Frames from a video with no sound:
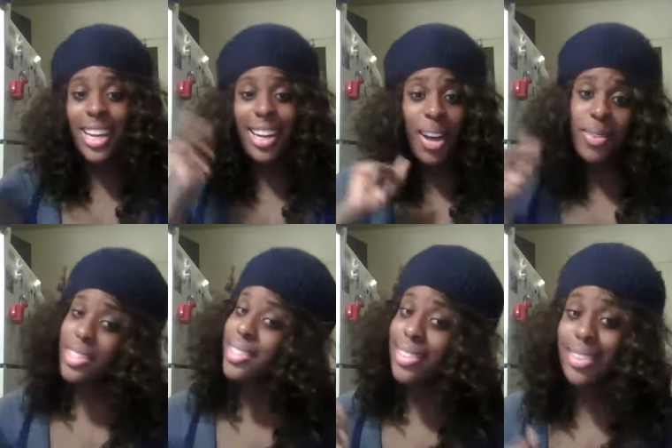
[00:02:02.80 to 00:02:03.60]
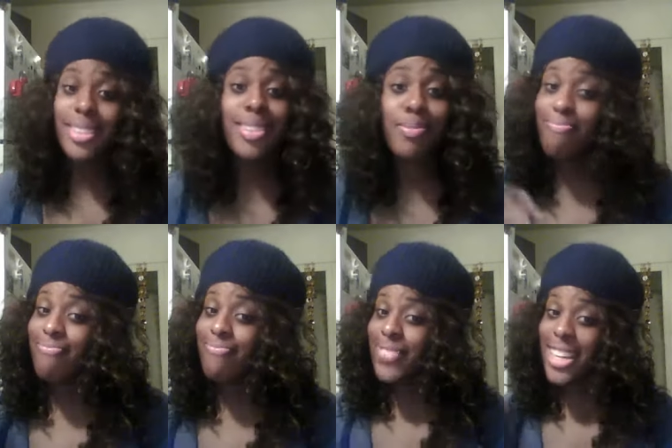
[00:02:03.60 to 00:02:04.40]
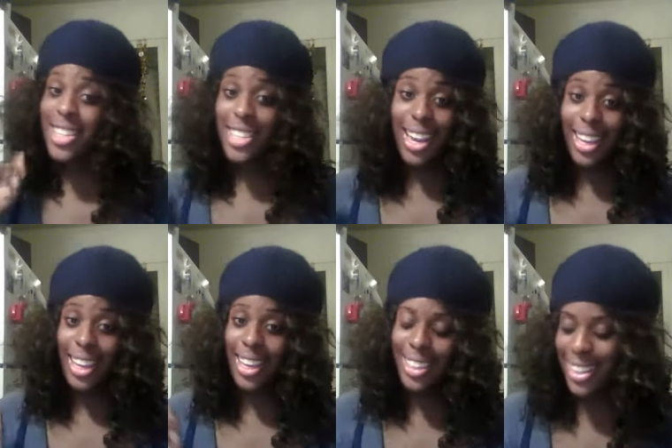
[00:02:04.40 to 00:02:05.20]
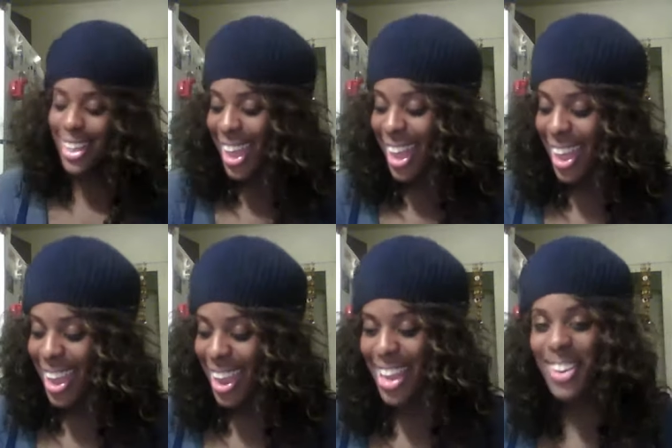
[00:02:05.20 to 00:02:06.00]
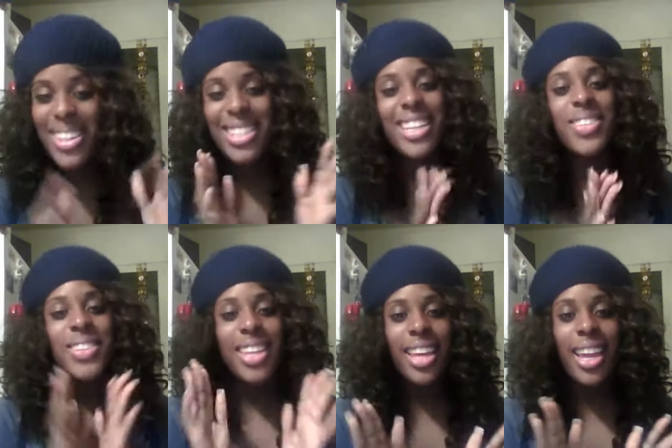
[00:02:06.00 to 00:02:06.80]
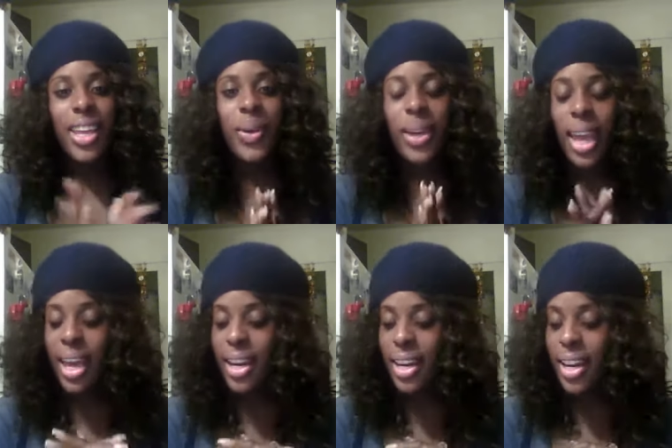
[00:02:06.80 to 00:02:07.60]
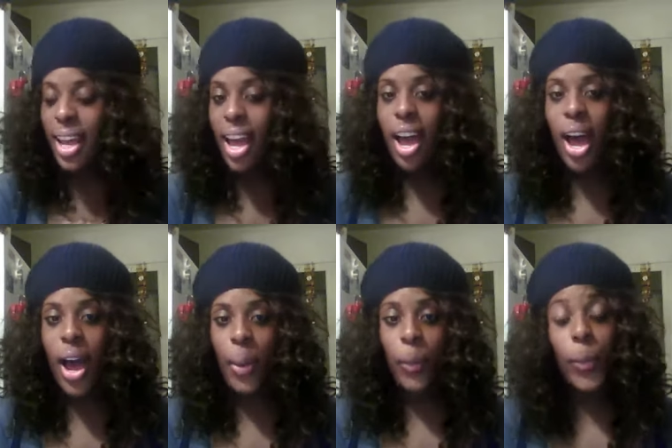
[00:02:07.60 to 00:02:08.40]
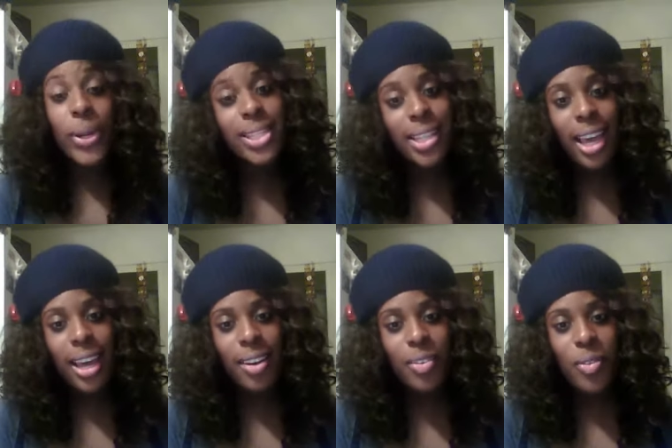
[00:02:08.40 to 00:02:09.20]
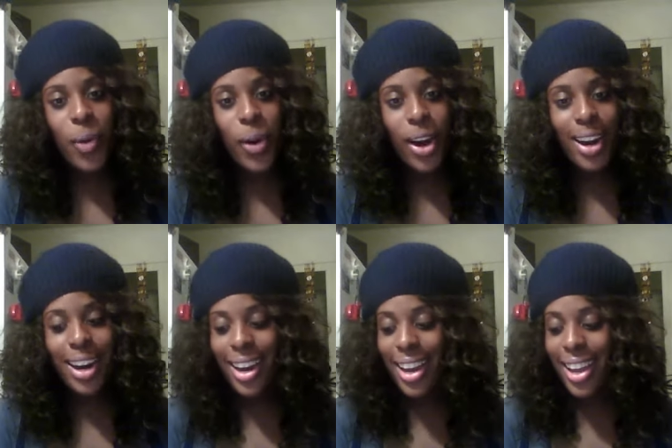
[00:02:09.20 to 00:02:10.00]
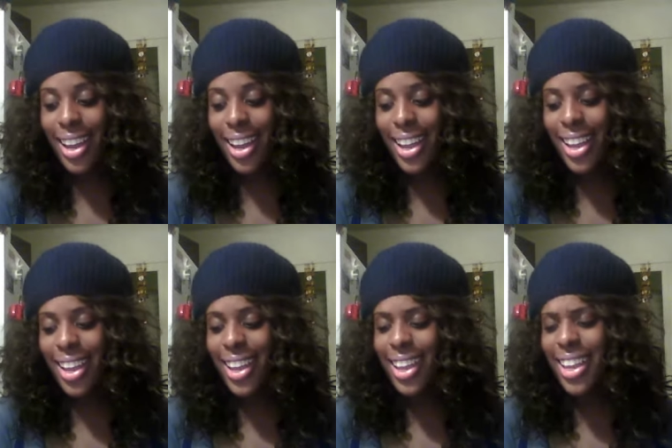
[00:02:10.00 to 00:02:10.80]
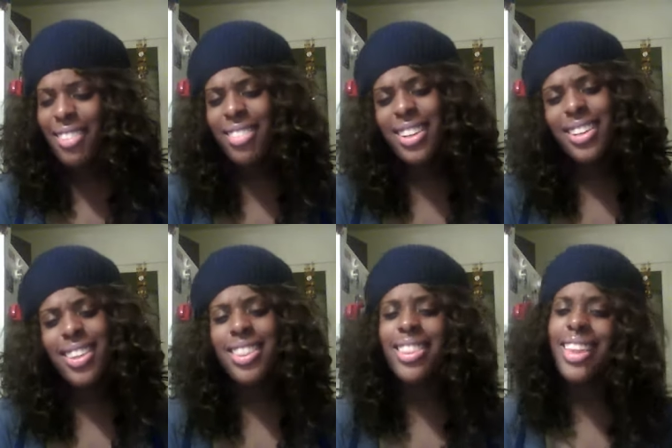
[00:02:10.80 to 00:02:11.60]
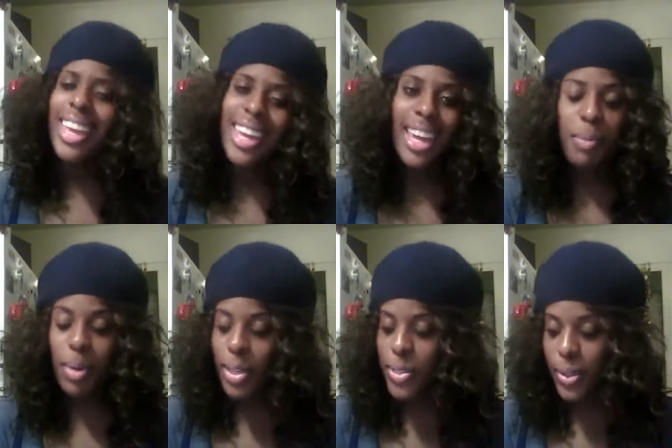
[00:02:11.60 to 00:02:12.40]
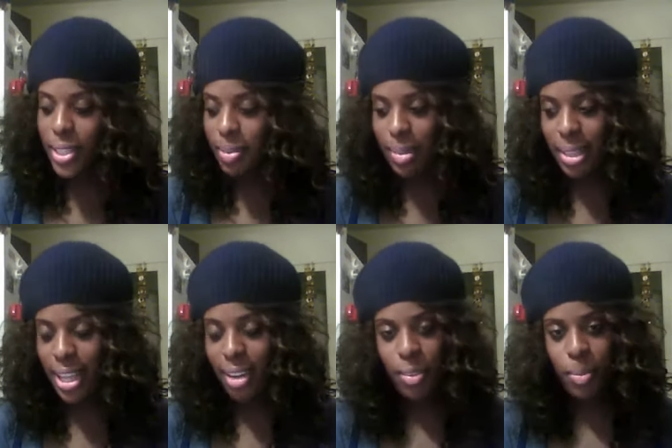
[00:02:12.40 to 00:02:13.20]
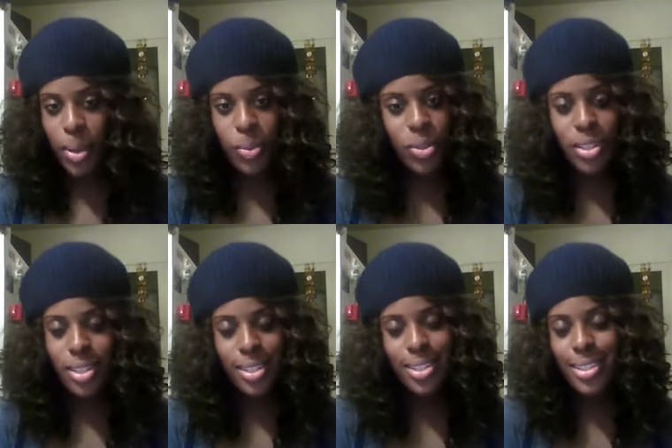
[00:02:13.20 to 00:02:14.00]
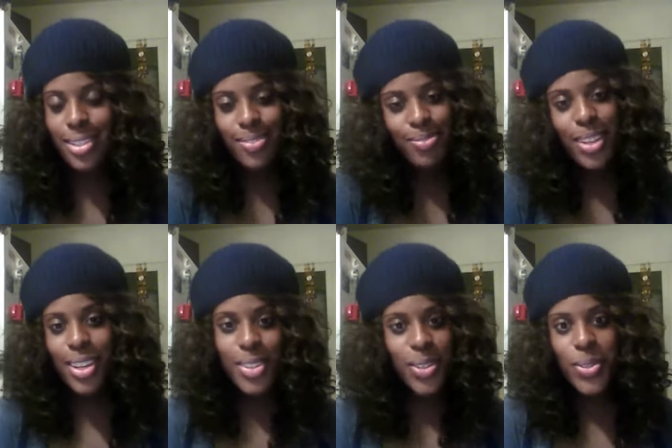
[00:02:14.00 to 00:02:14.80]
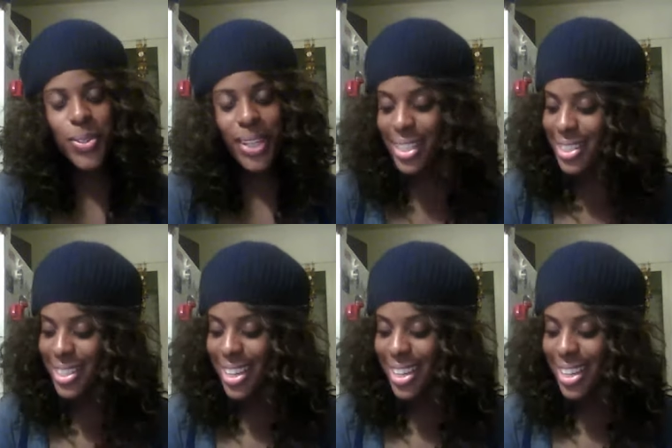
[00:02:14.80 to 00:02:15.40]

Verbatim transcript: it out. Check it. Anyways, I just want to thank you again, um, once again, for even thinking about doing something like that for me. It was just, you're so sweet.